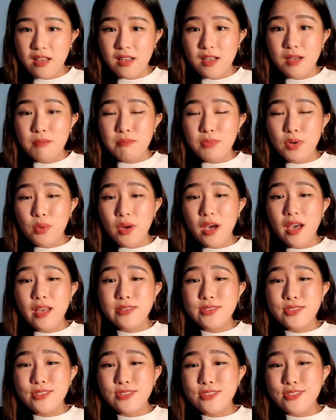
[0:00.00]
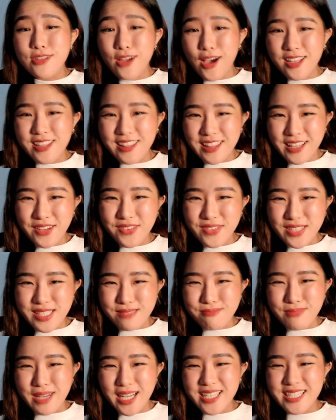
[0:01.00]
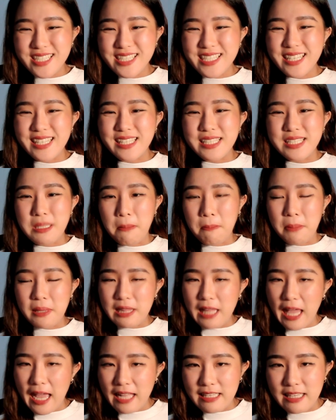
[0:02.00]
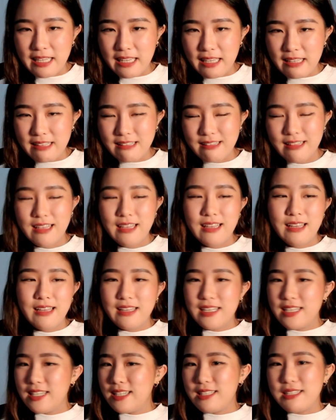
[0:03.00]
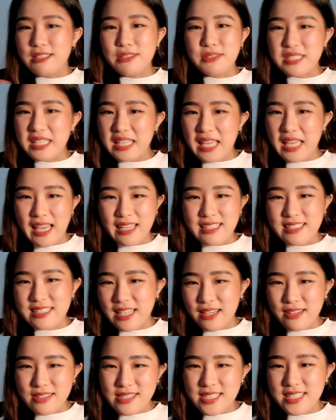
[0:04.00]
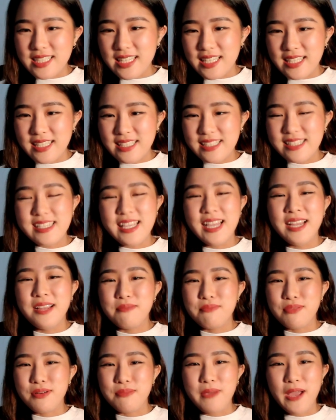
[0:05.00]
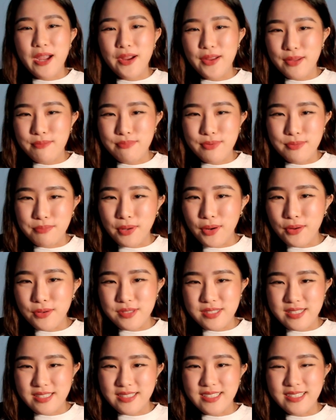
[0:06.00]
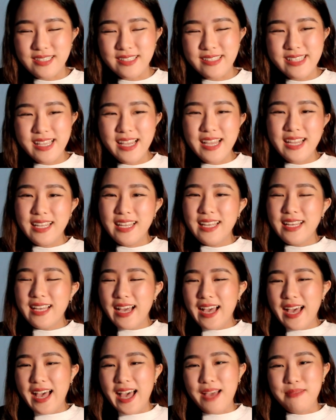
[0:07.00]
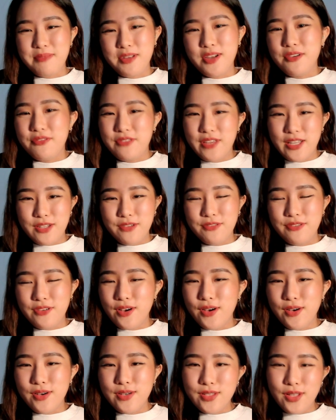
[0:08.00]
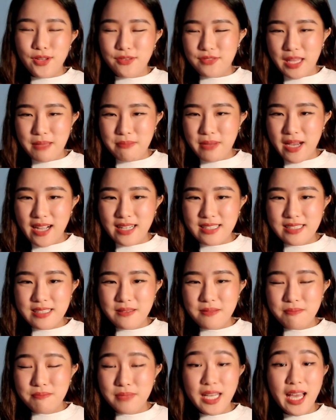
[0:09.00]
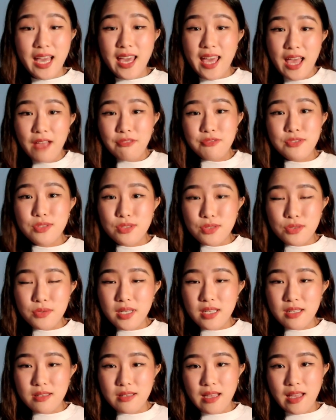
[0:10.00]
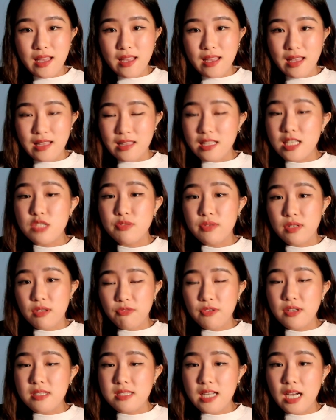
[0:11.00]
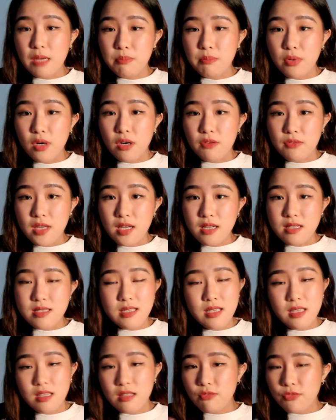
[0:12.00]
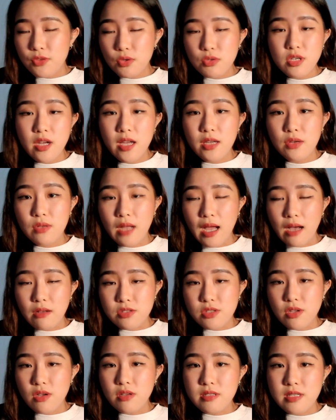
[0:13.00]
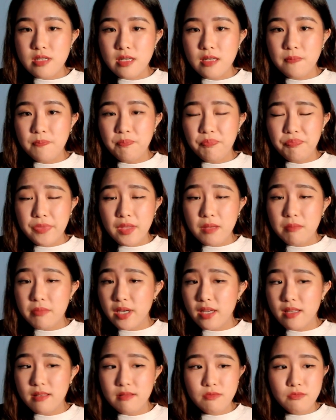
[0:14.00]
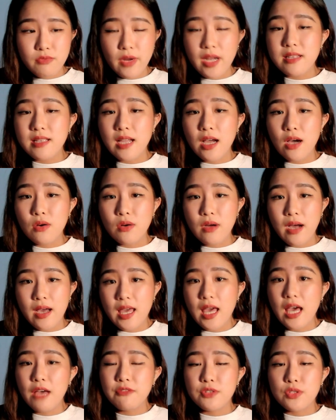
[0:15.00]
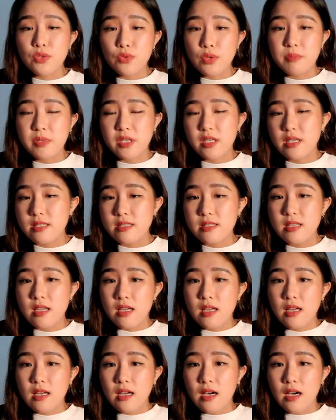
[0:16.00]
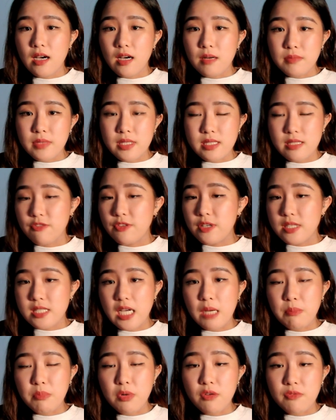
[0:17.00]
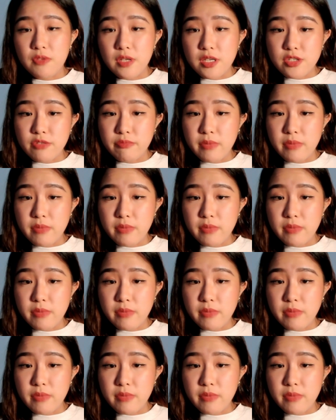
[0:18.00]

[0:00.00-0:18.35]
But what I do not love as much is the planning, using Excel sheets, preparing proposals. I'm not a fan of all of that part. But I have to do it, at least for the first couple of years. In future, I could outsource it, but right now, I have to do it because it's the first couple of years of my